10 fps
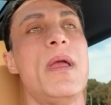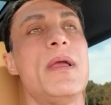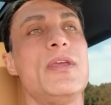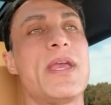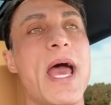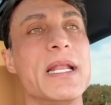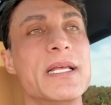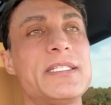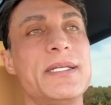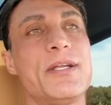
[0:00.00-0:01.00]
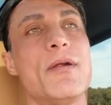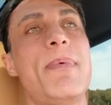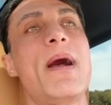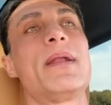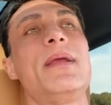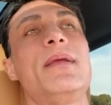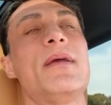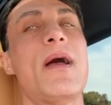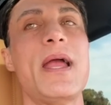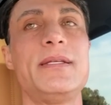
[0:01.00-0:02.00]
You got to listen to your body.
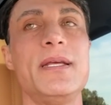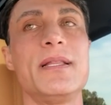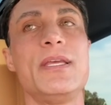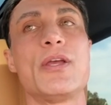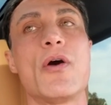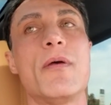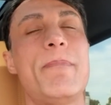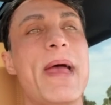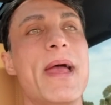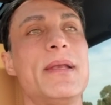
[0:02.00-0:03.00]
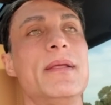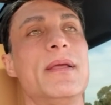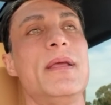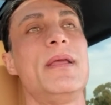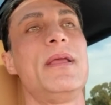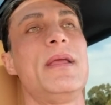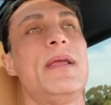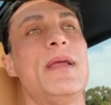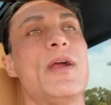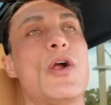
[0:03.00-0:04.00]
Ideally, you go to bed
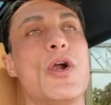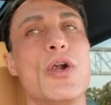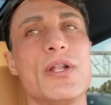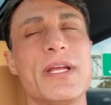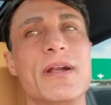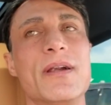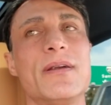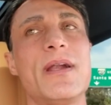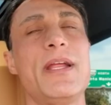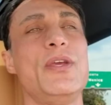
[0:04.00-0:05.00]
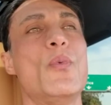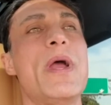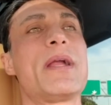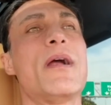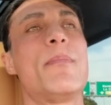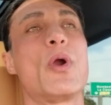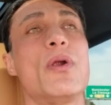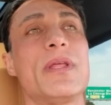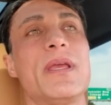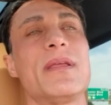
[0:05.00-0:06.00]
earlier and you wake up
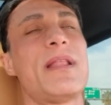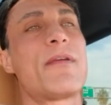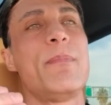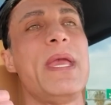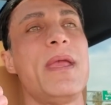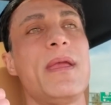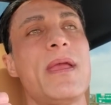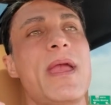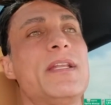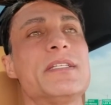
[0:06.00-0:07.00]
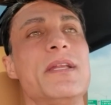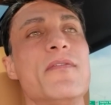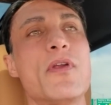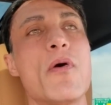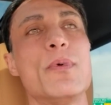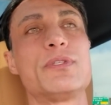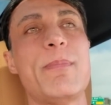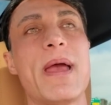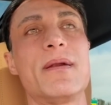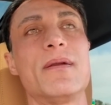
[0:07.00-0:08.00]
early. Like me, it doesn't even almost
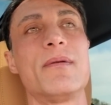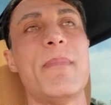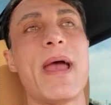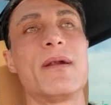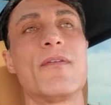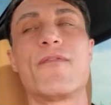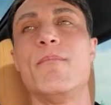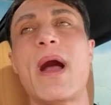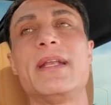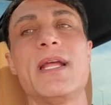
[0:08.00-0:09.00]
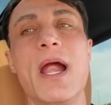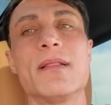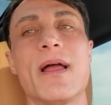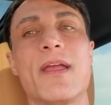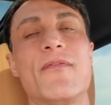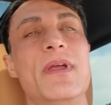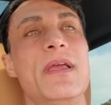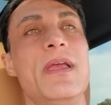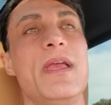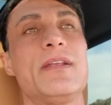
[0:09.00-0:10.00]
matter, matter my entire life.
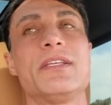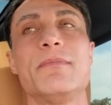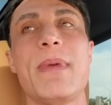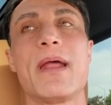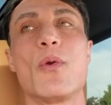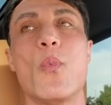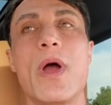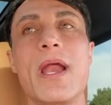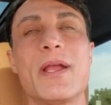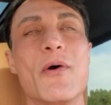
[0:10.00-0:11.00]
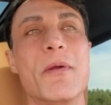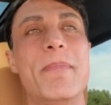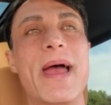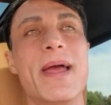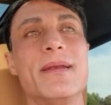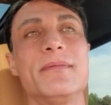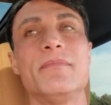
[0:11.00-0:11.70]
It doesn't matter when I go to bed.